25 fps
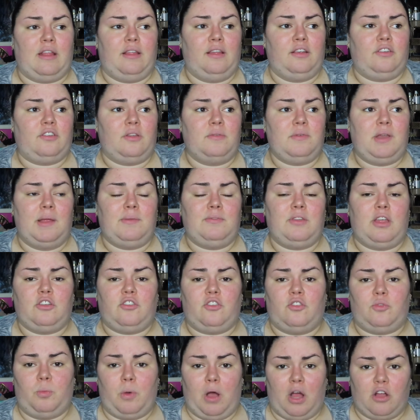Like, sometimes I
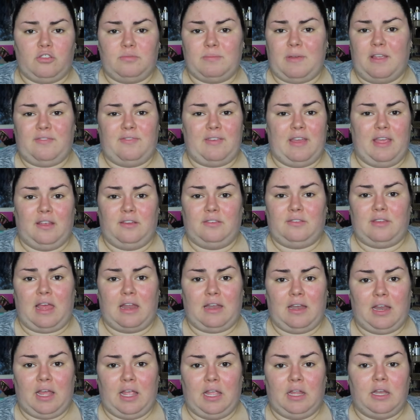just wash my face
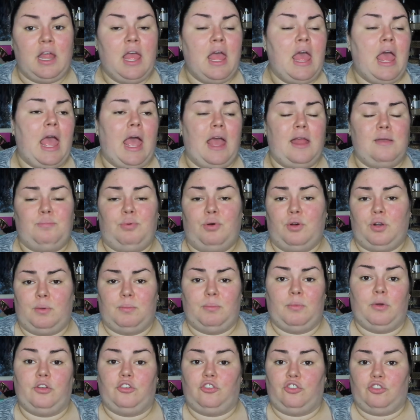at night and put a
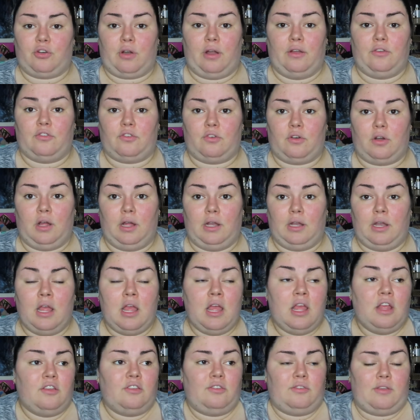moisturizer on.
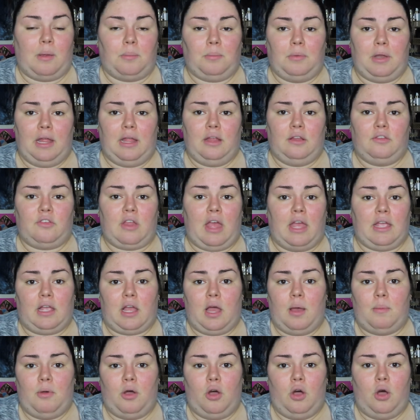Some days I
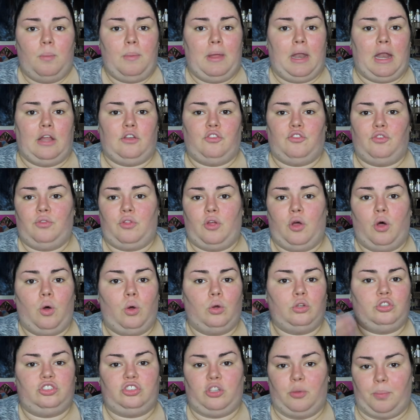come home and I do the
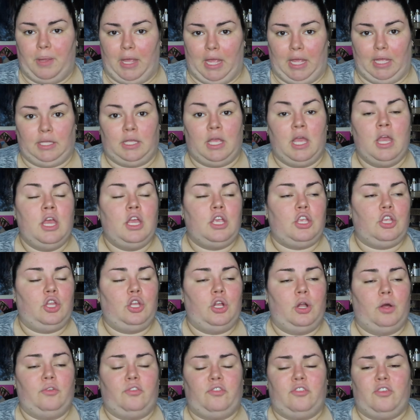whole shebang, you
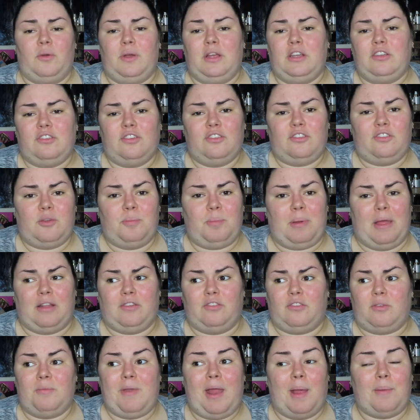know, so it just
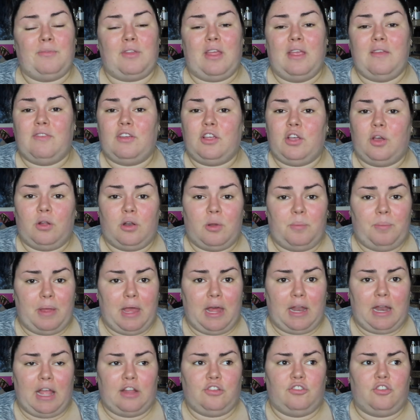depends. Sometimes I even go to
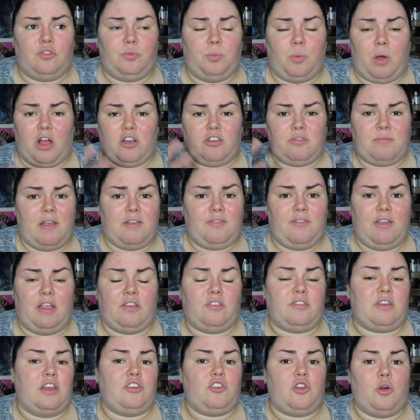bed, I just wash my
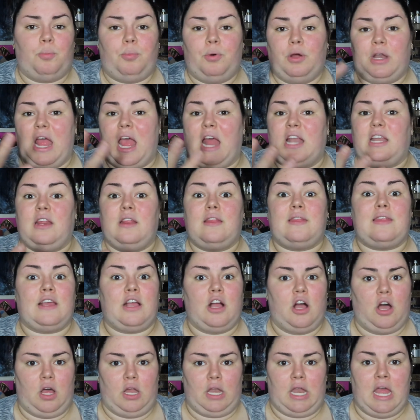face and I don't put
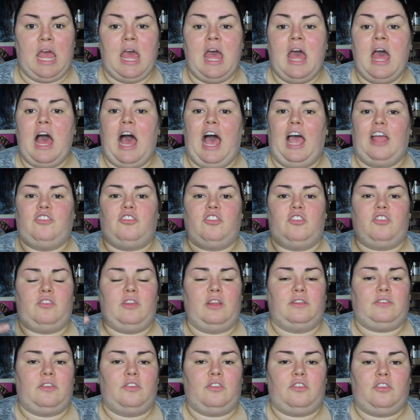anything on. I just
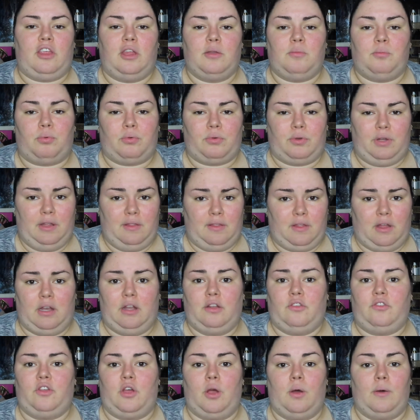let the skin breathe on
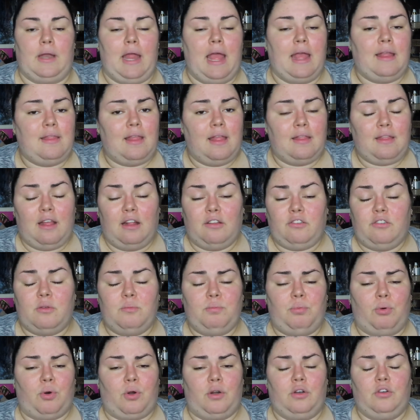its own. And then that's
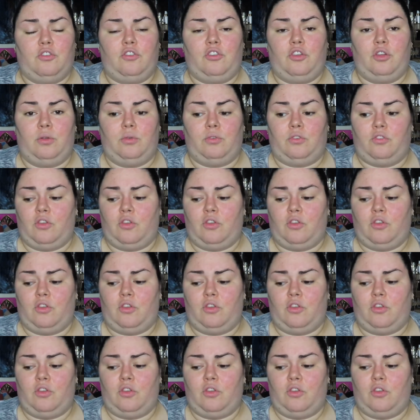important too.